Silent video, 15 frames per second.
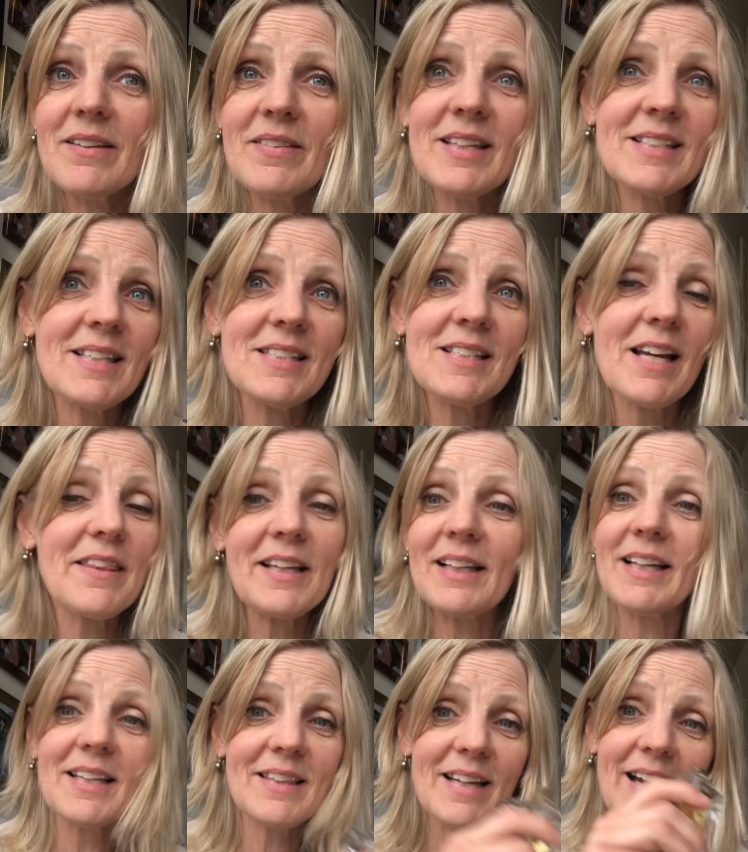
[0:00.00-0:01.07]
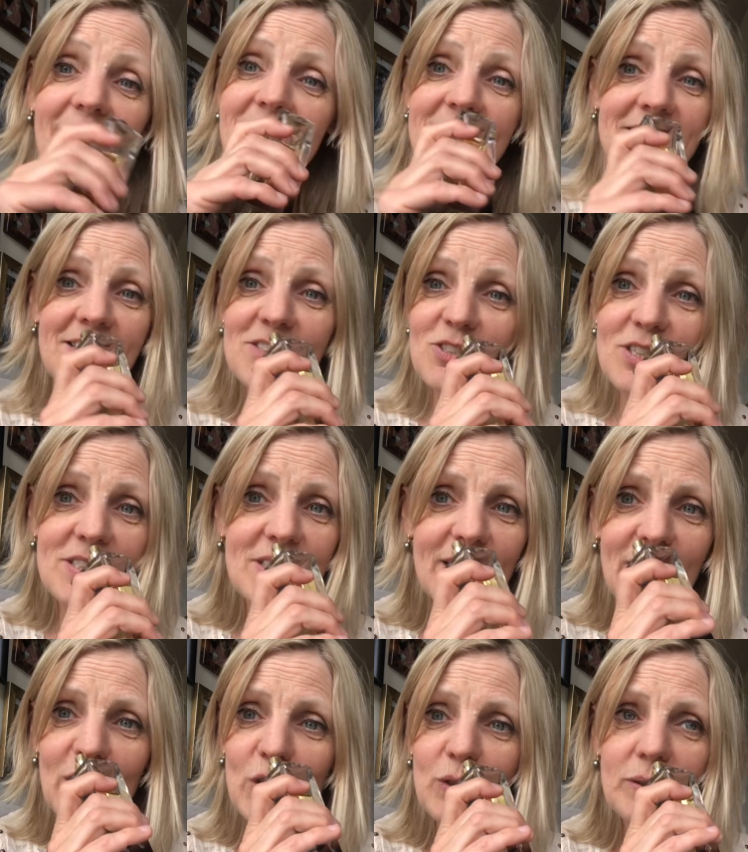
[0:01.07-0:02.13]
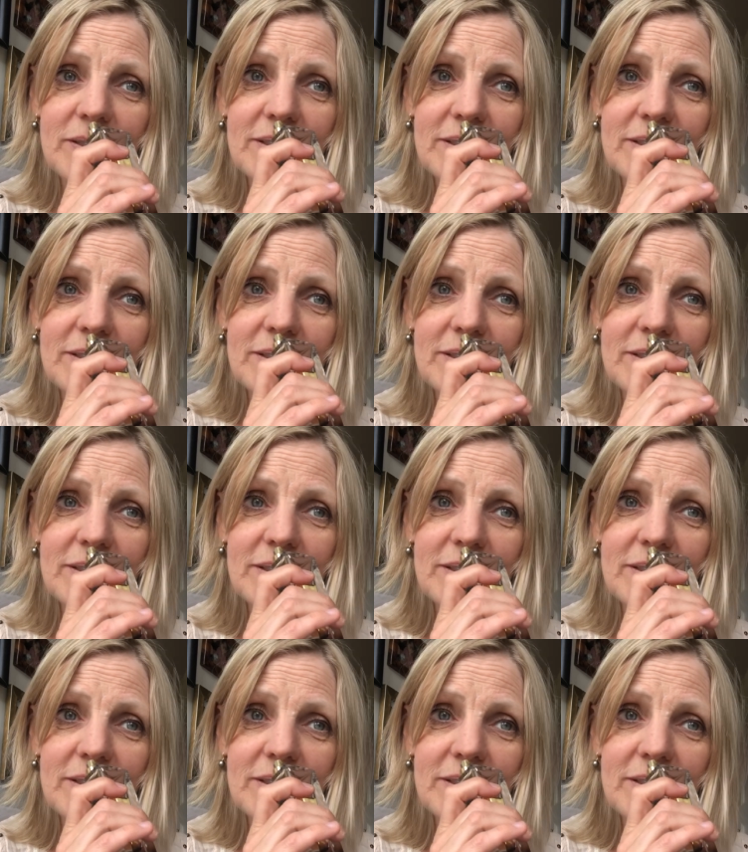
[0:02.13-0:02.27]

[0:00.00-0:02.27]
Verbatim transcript: This is nothing like that. This is just like,